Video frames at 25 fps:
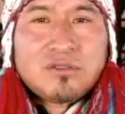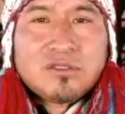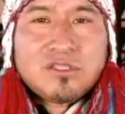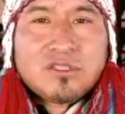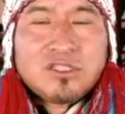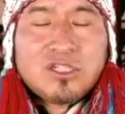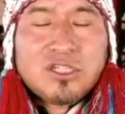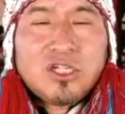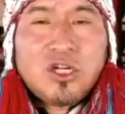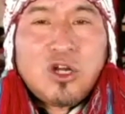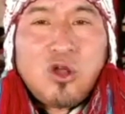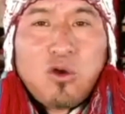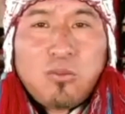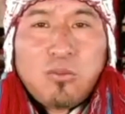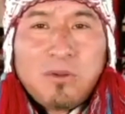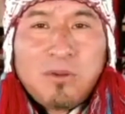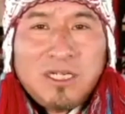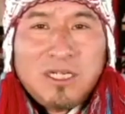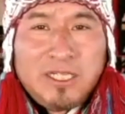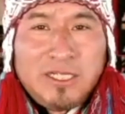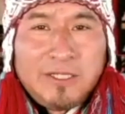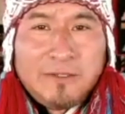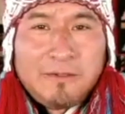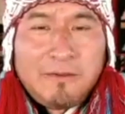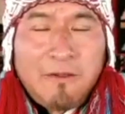globally.
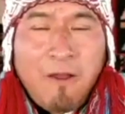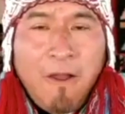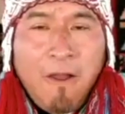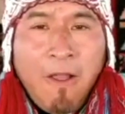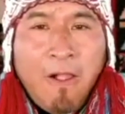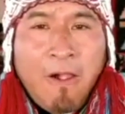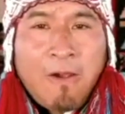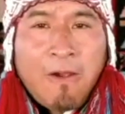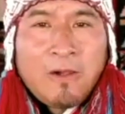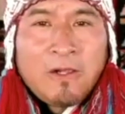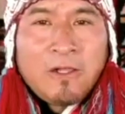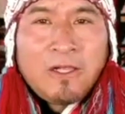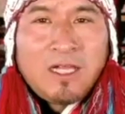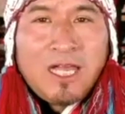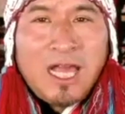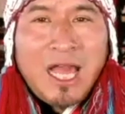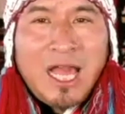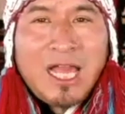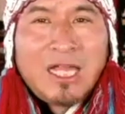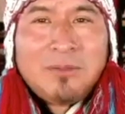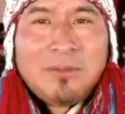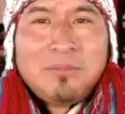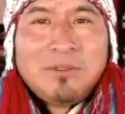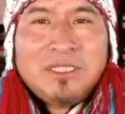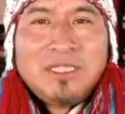I
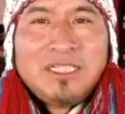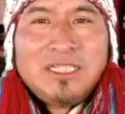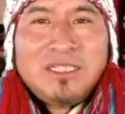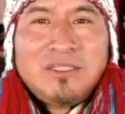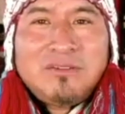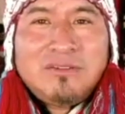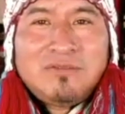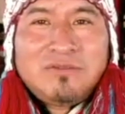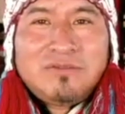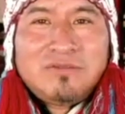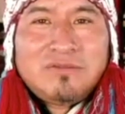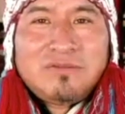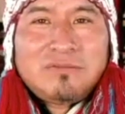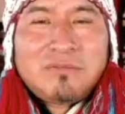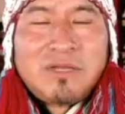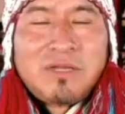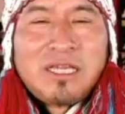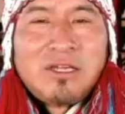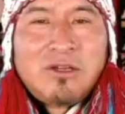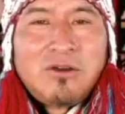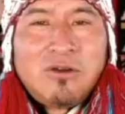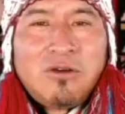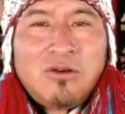believe my whole